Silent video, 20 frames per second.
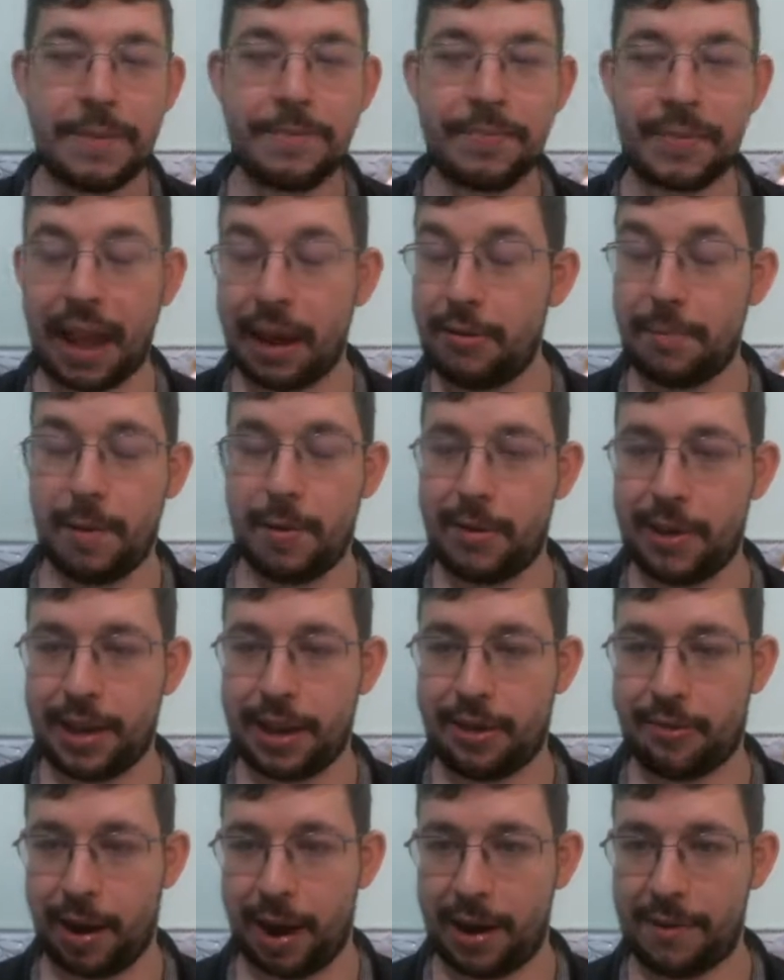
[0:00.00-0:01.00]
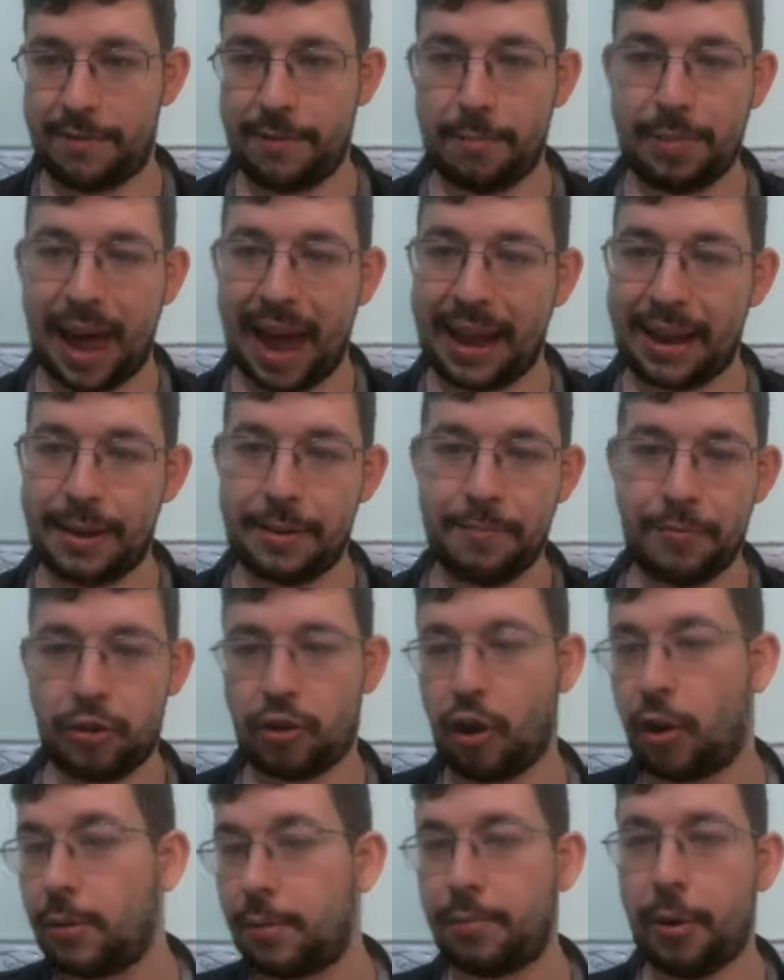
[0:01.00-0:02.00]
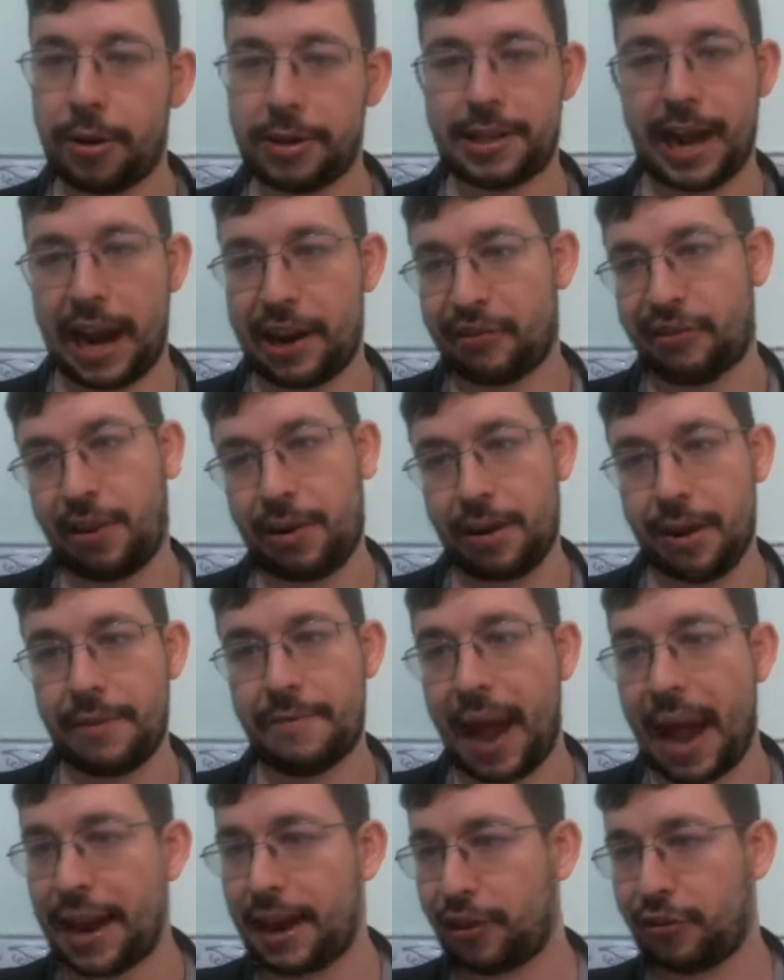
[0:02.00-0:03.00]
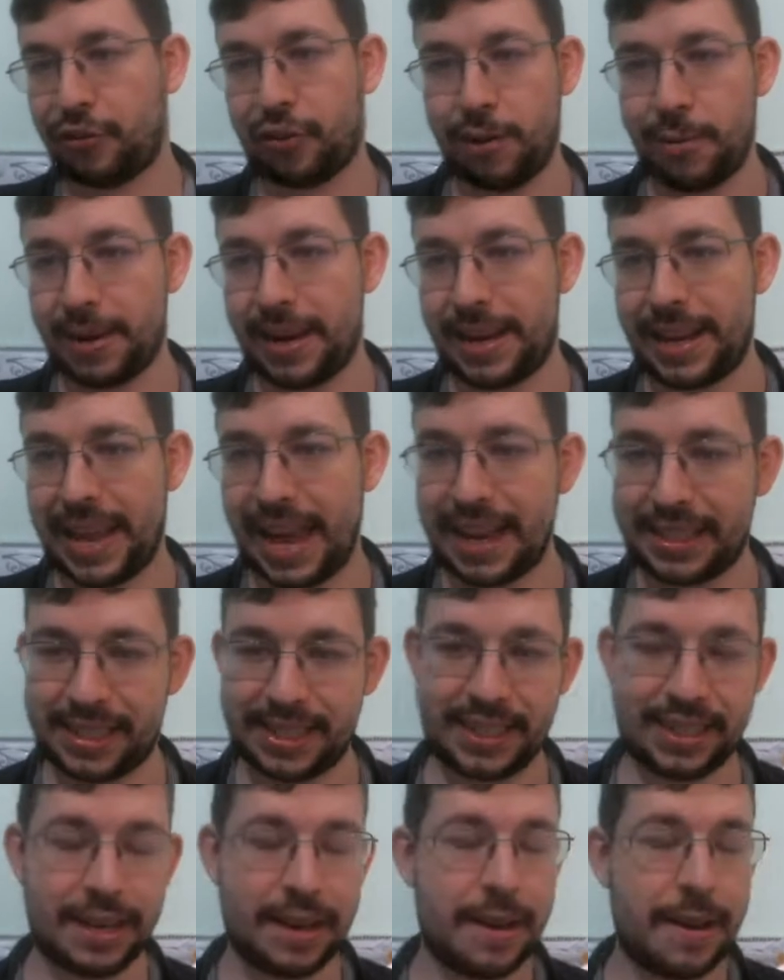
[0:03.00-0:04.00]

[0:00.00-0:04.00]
That would be really great for black. Double pawn's actually an advantage. Who would have guessed?